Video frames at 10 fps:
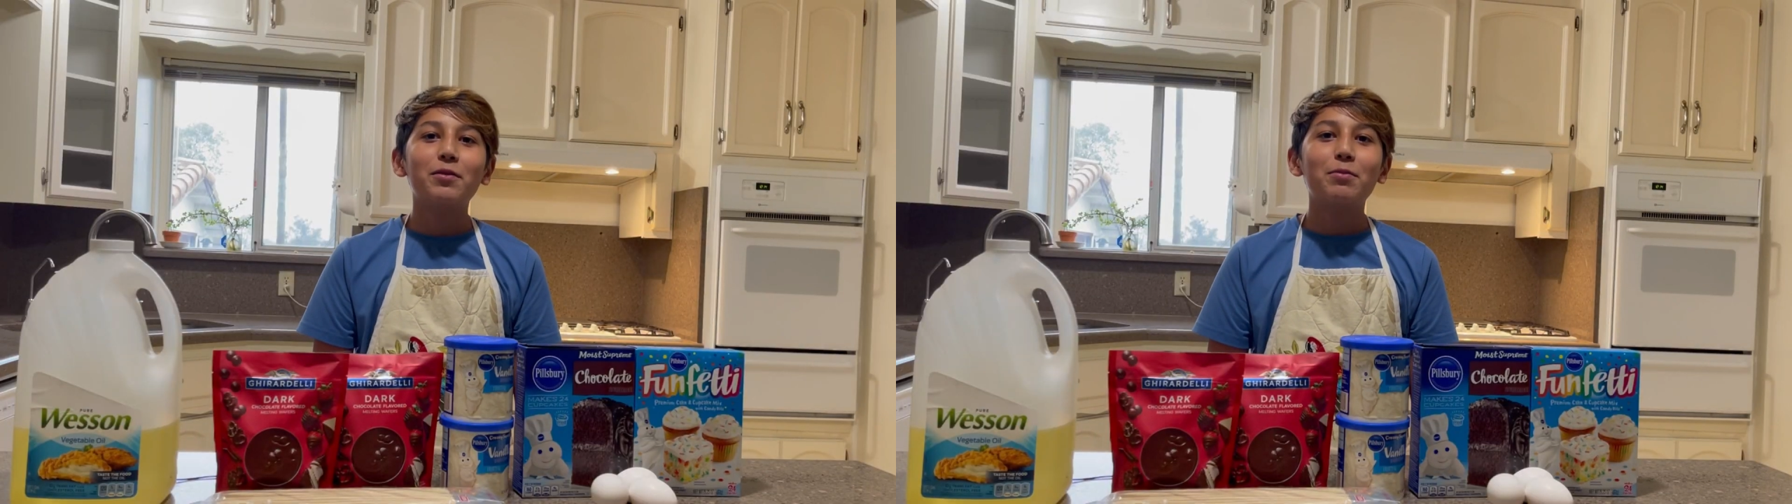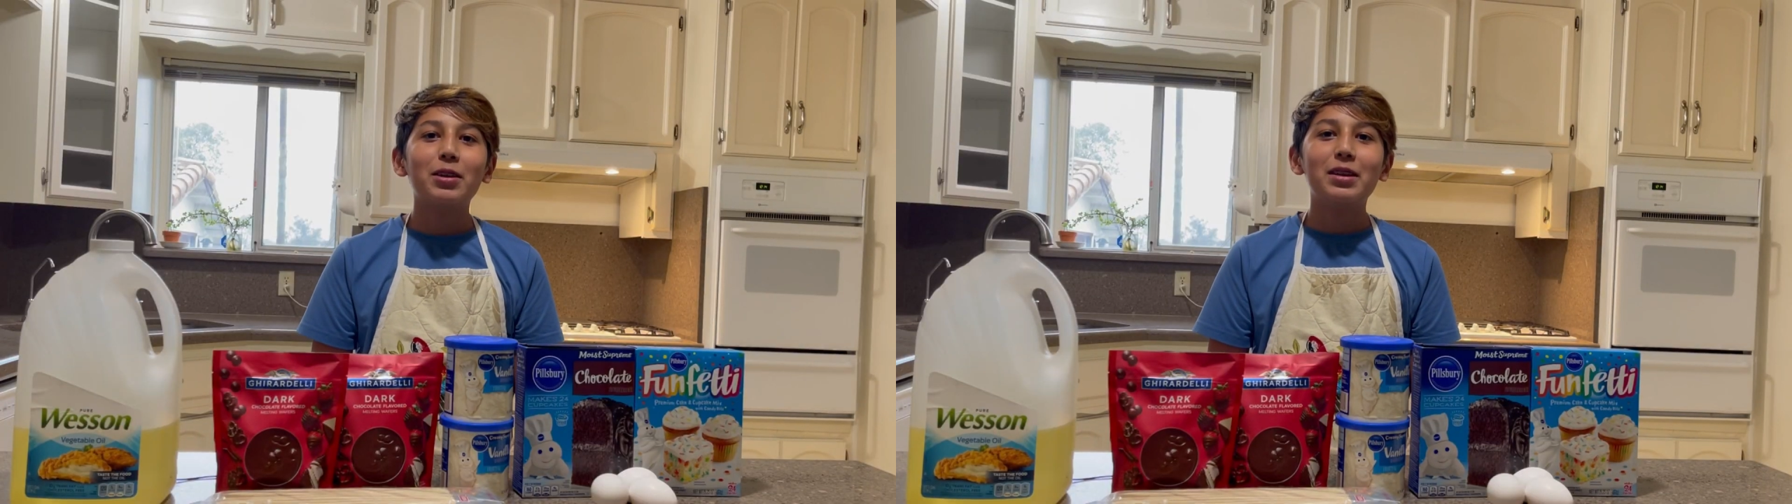
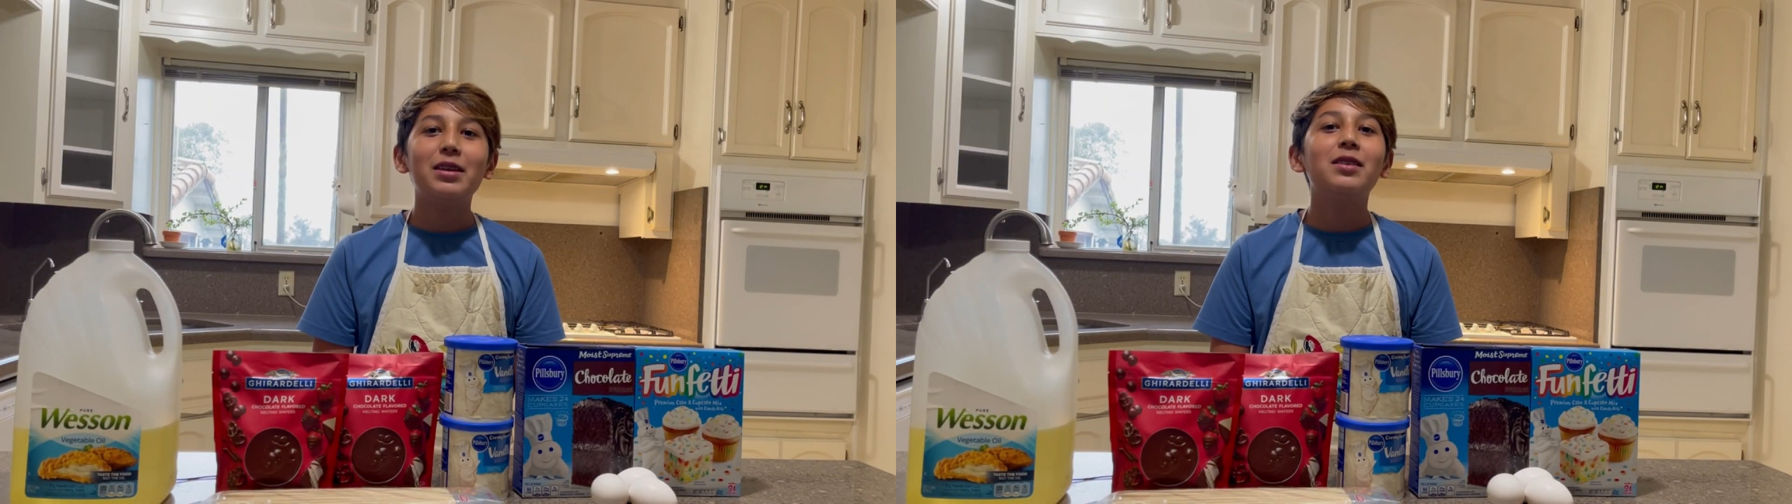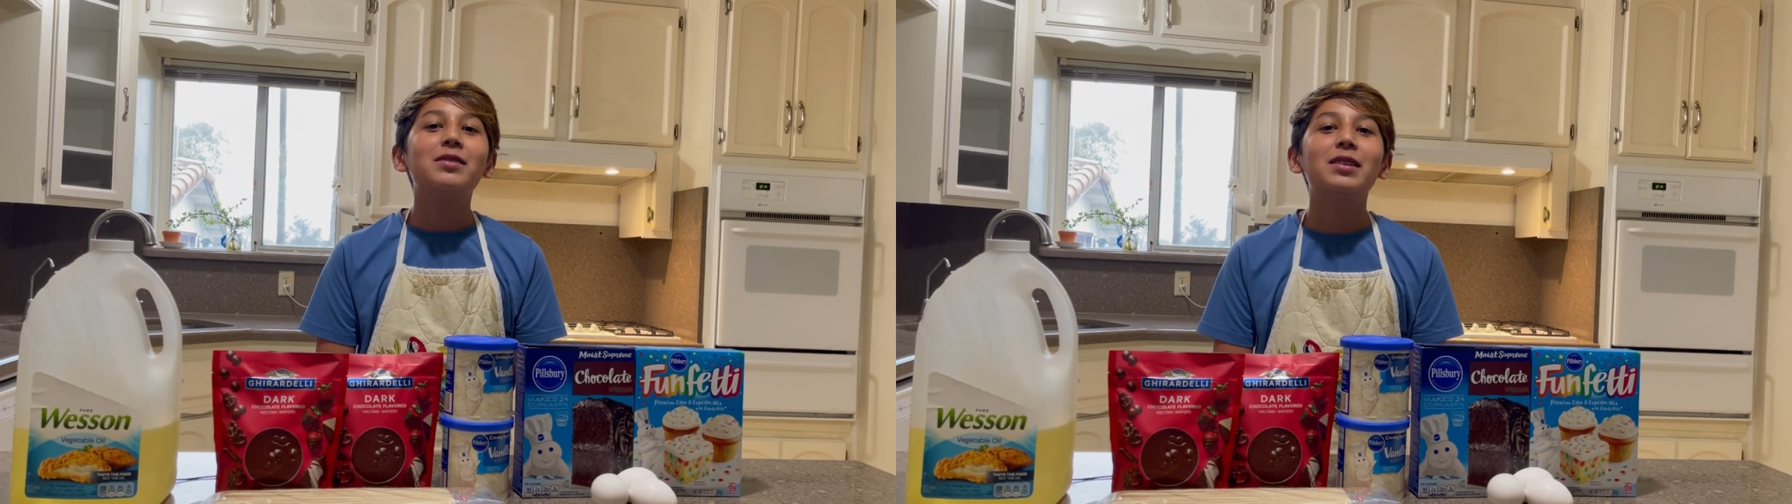
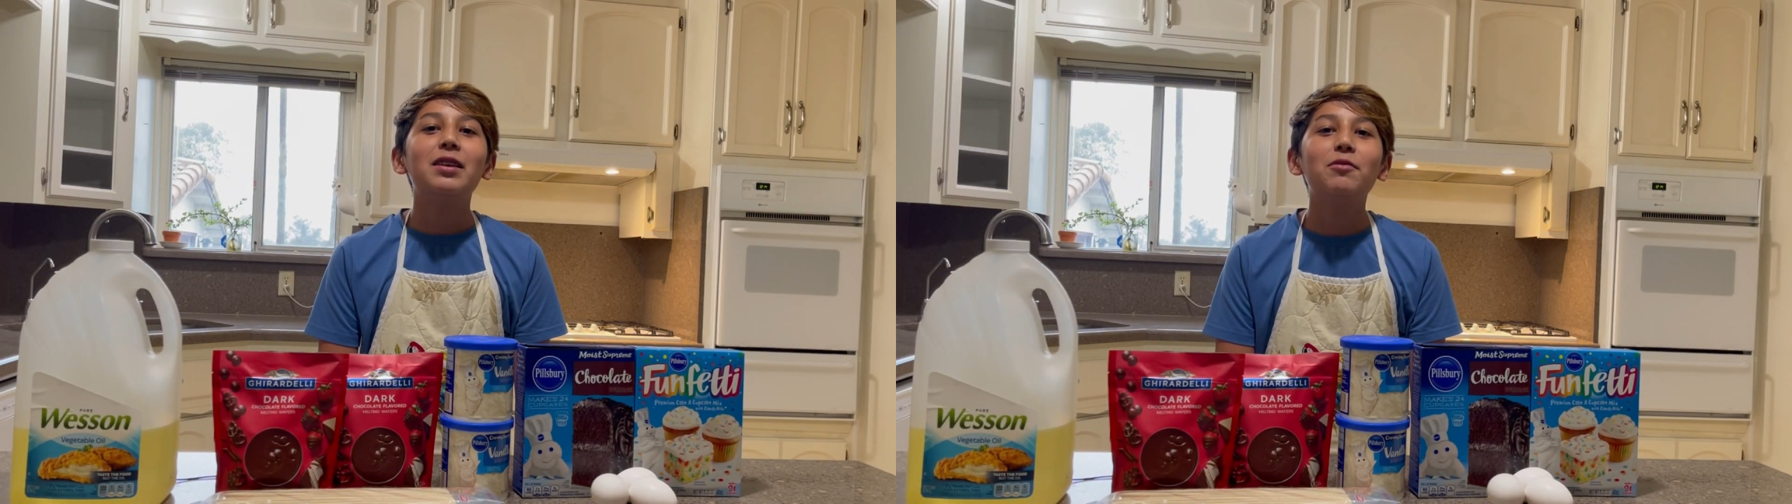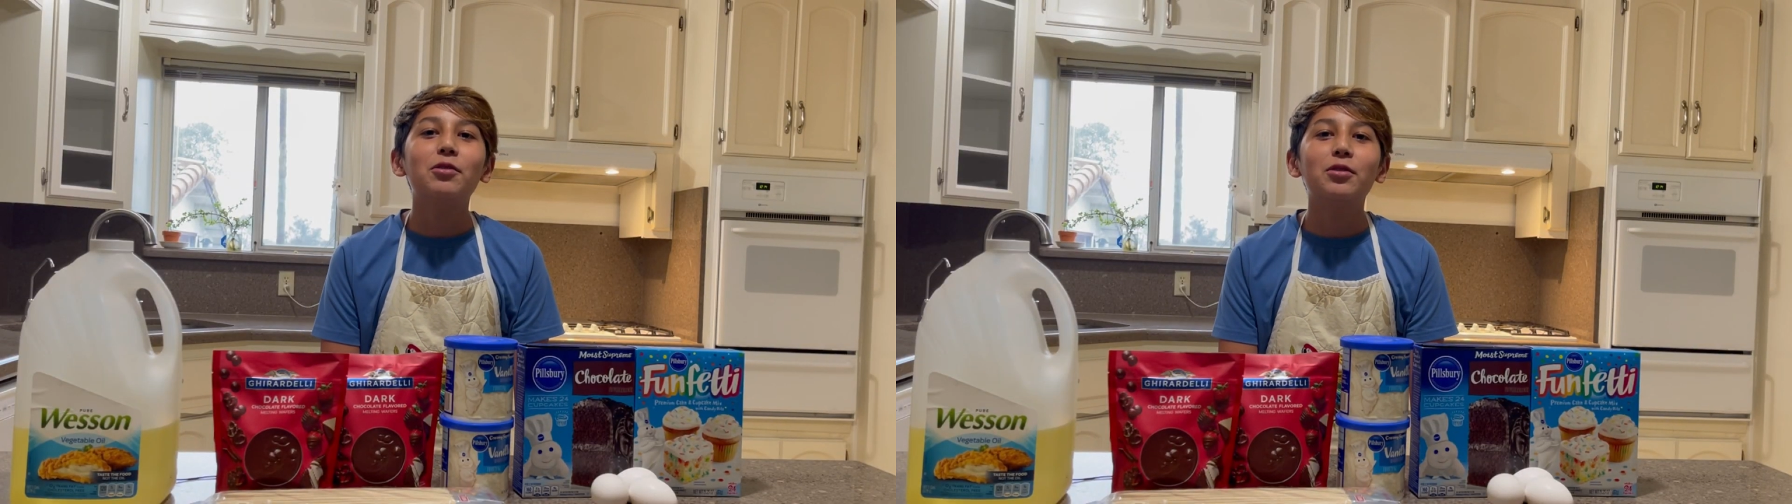everybody,
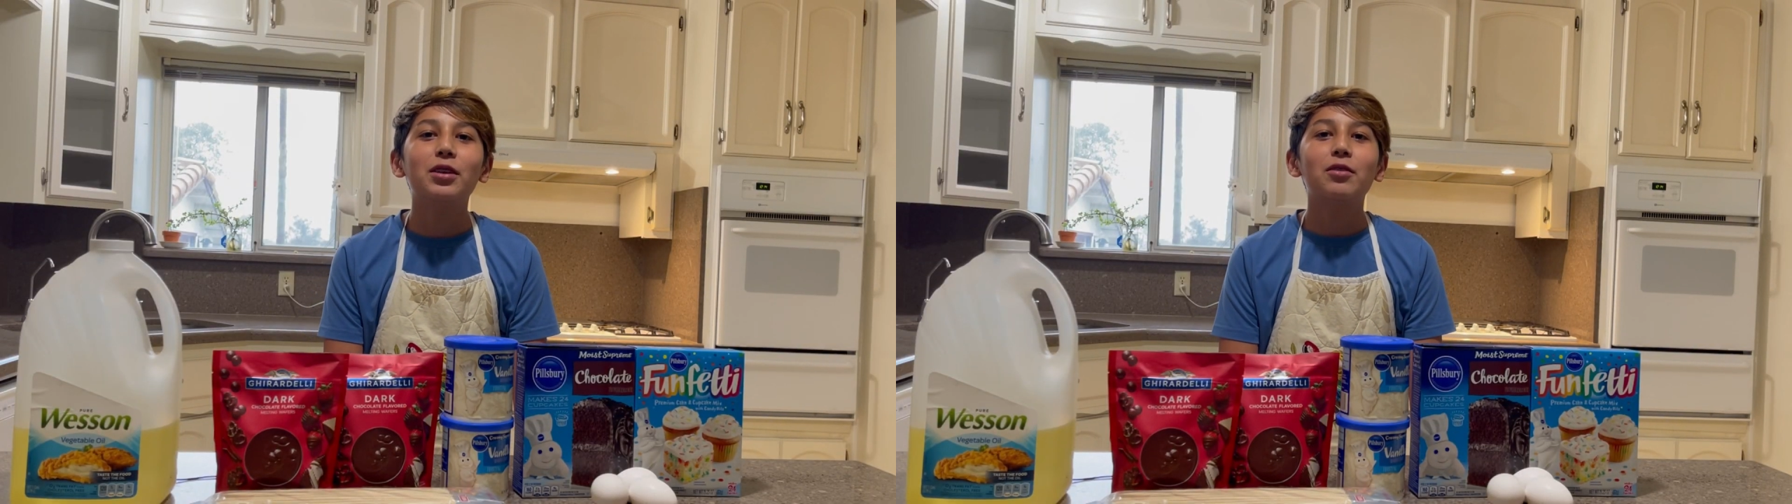today we're in